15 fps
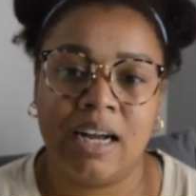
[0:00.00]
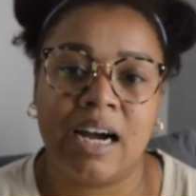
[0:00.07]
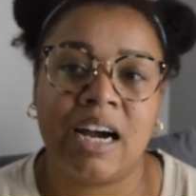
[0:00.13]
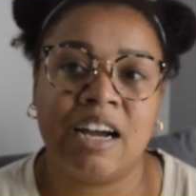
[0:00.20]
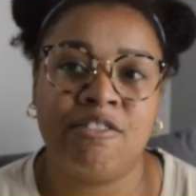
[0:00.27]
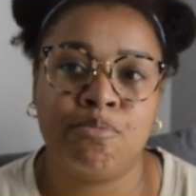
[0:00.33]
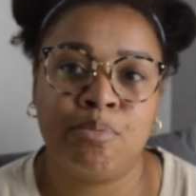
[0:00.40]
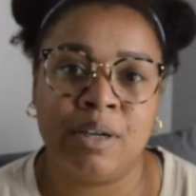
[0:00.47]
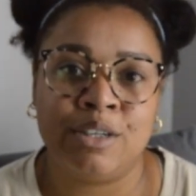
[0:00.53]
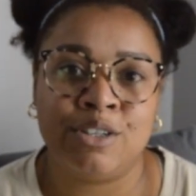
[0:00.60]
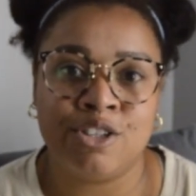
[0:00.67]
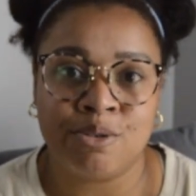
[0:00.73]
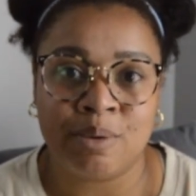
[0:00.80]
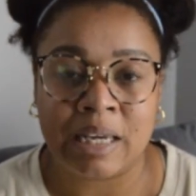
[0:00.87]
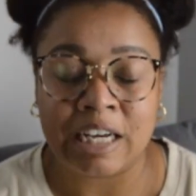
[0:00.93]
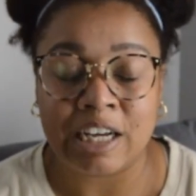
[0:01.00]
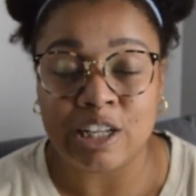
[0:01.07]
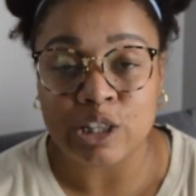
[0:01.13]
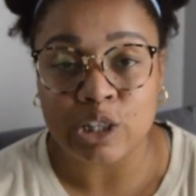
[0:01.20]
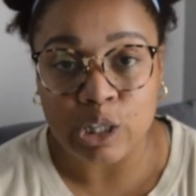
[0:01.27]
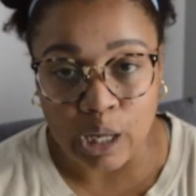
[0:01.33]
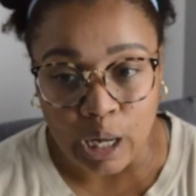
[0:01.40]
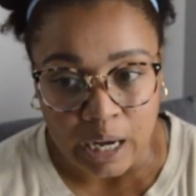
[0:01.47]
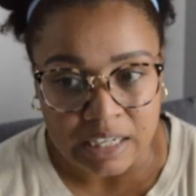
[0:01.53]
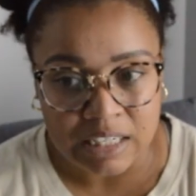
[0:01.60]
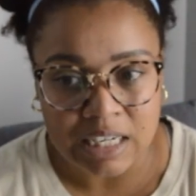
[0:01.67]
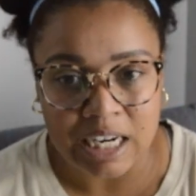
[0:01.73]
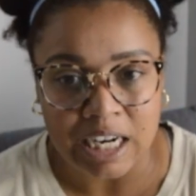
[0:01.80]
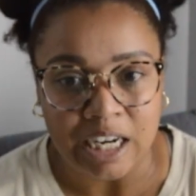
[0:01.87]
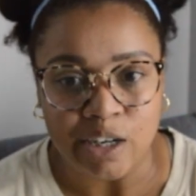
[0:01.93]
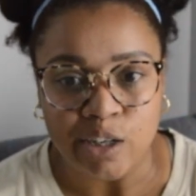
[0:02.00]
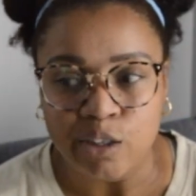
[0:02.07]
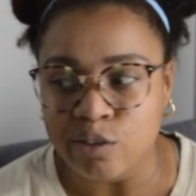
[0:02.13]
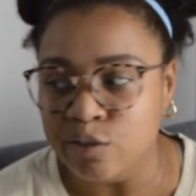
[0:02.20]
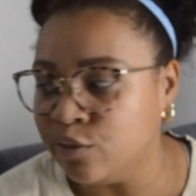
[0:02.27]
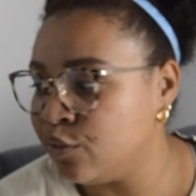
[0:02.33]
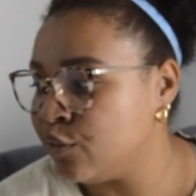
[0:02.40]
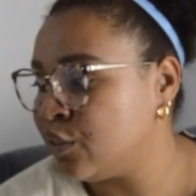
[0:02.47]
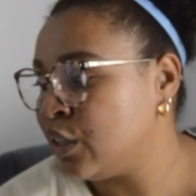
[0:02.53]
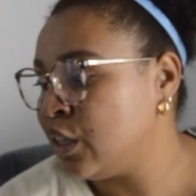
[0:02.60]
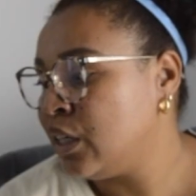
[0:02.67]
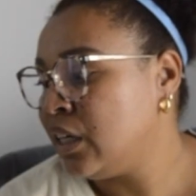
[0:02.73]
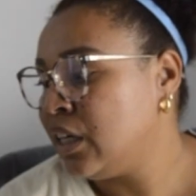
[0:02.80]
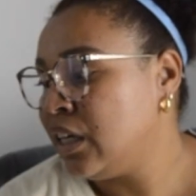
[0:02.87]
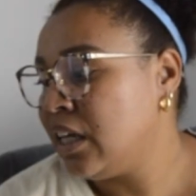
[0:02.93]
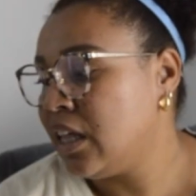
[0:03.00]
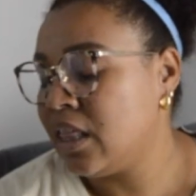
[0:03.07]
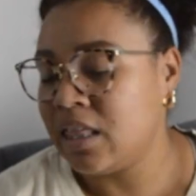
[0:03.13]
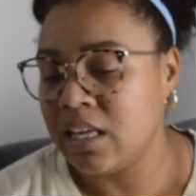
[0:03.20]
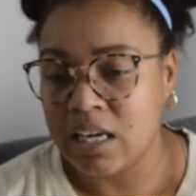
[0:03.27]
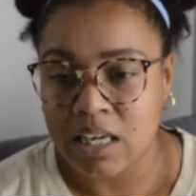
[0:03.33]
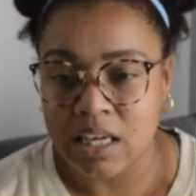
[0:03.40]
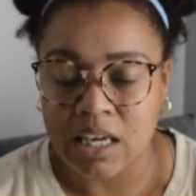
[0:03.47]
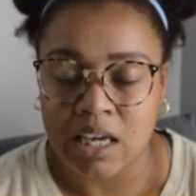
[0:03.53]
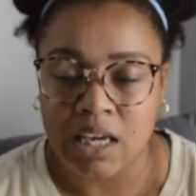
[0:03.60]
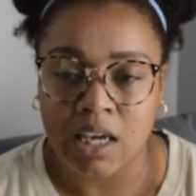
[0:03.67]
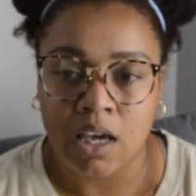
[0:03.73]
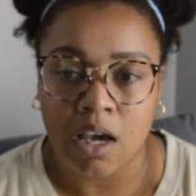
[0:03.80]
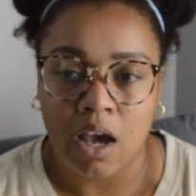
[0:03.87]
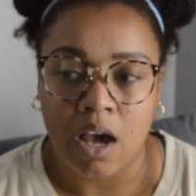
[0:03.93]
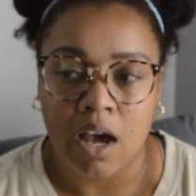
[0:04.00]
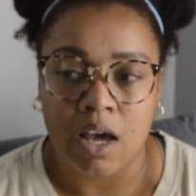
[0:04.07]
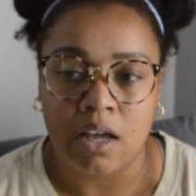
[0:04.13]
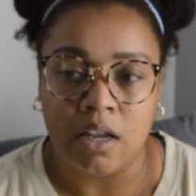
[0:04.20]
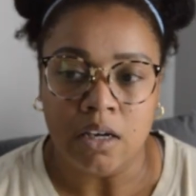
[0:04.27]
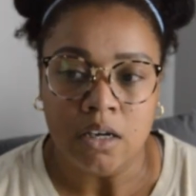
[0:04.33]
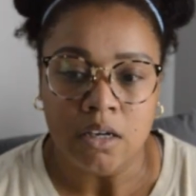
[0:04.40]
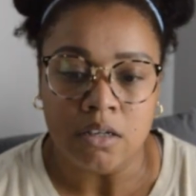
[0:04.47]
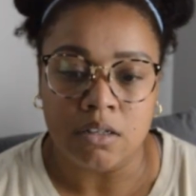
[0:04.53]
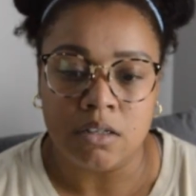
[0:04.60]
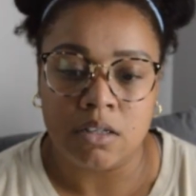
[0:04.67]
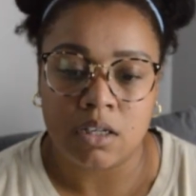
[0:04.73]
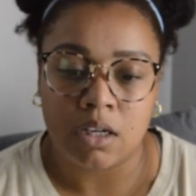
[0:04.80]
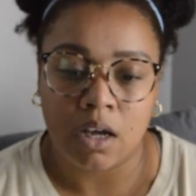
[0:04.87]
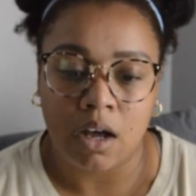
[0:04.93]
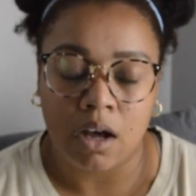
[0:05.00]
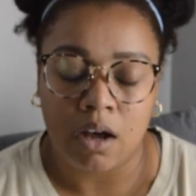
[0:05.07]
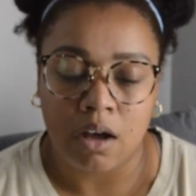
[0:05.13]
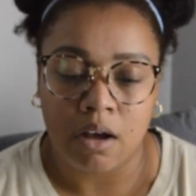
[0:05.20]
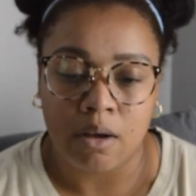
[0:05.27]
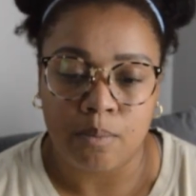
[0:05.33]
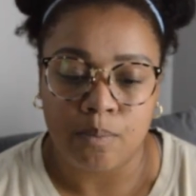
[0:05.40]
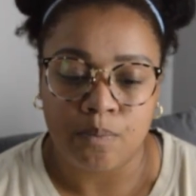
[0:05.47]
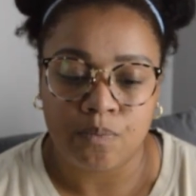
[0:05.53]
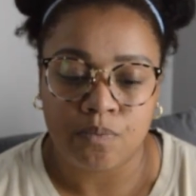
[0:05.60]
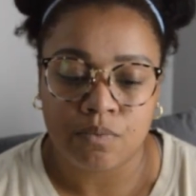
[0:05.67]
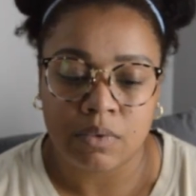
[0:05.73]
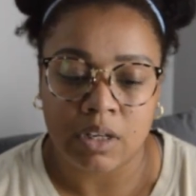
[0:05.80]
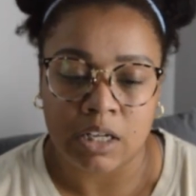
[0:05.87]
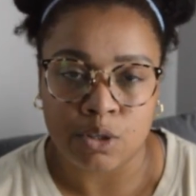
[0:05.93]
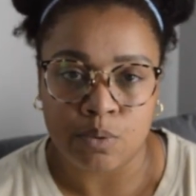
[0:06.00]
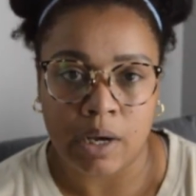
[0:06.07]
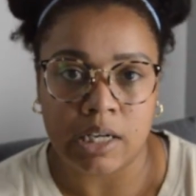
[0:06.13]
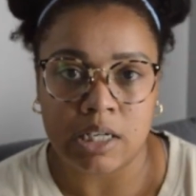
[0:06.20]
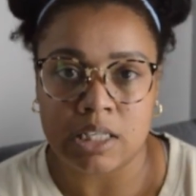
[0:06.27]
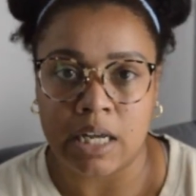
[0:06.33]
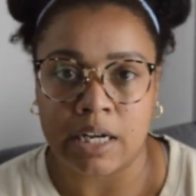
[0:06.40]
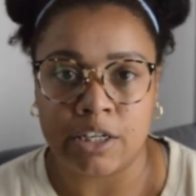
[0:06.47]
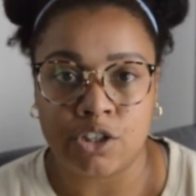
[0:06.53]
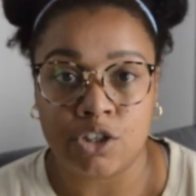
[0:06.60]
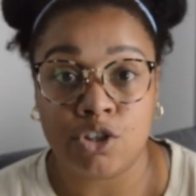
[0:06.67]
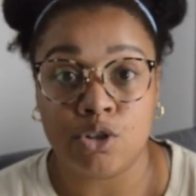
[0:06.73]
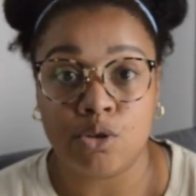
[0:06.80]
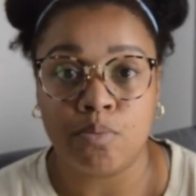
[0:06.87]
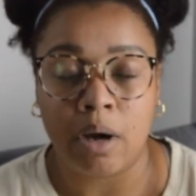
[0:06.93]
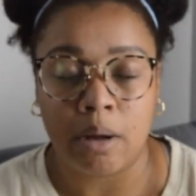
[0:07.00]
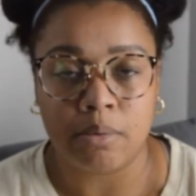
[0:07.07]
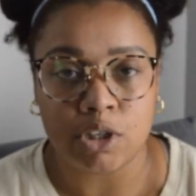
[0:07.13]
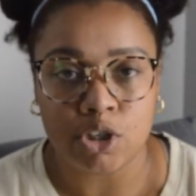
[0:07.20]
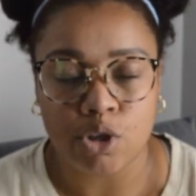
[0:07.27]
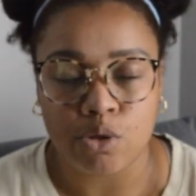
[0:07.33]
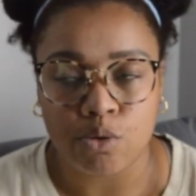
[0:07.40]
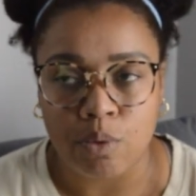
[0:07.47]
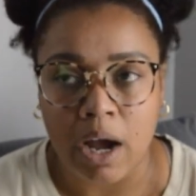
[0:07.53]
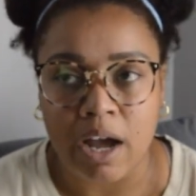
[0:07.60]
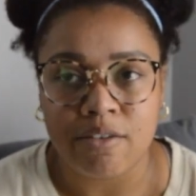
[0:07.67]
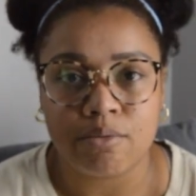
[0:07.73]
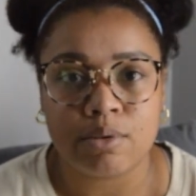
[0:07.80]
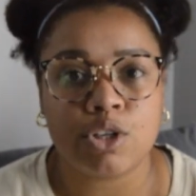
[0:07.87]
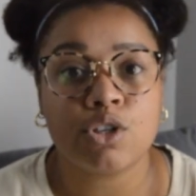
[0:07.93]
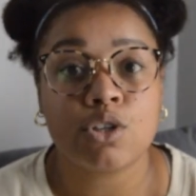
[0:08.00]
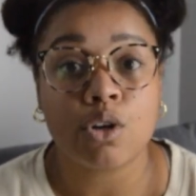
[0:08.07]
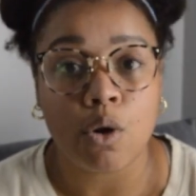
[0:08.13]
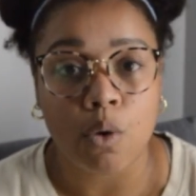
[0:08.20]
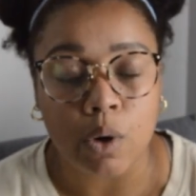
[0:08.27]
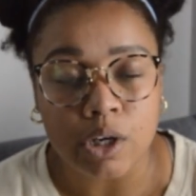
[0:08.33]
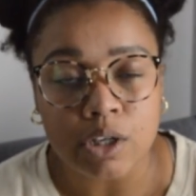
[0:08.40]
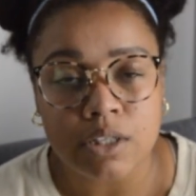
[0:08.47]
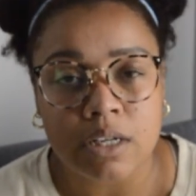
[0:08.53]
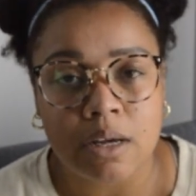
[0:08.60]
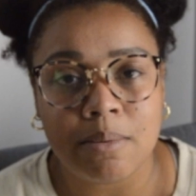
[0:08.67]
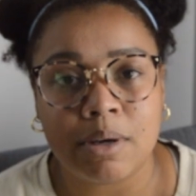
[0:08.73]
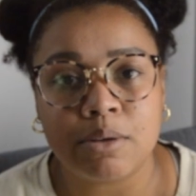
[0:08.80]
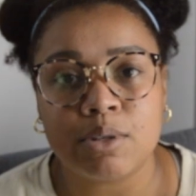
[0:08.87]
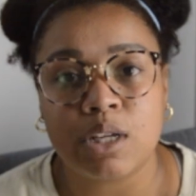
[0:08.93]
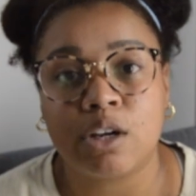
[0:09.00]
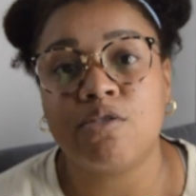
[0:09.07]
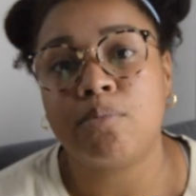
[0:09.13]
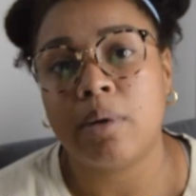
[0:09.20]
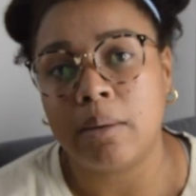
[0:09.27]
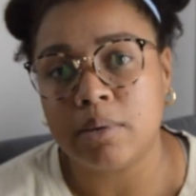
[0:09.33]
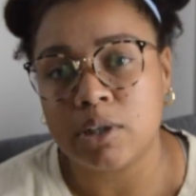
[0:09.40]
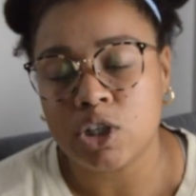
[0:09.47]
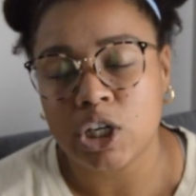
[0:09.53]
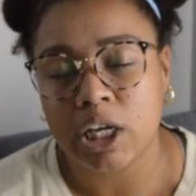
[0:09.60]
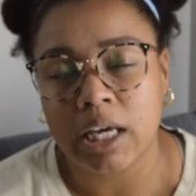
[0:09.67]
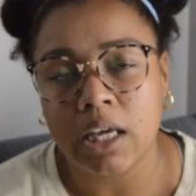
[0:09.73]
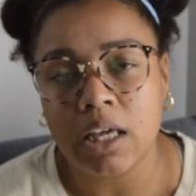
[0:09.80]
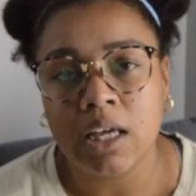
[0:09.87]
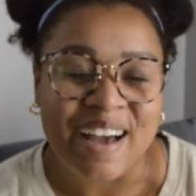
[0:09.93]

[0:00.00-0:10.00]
I've been doing a lot of thinking, and that's why I decided to do Publish and Thrive, which is a course about self-publishing.